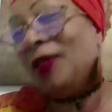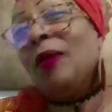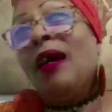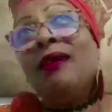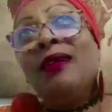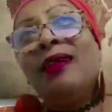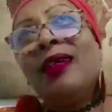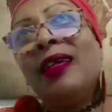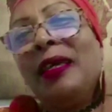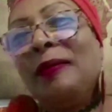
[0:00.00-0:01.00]
So my
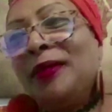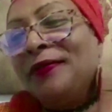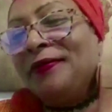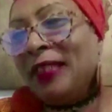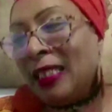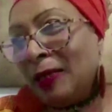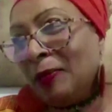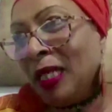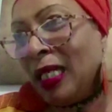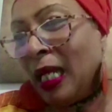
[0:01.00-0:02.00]
uncle came to
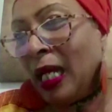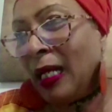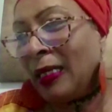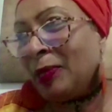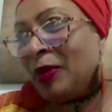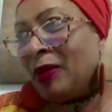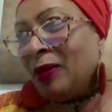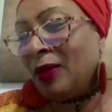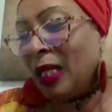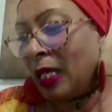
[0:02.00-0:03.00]
visit me in the
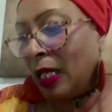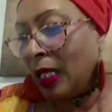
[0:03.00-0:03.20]
hospital.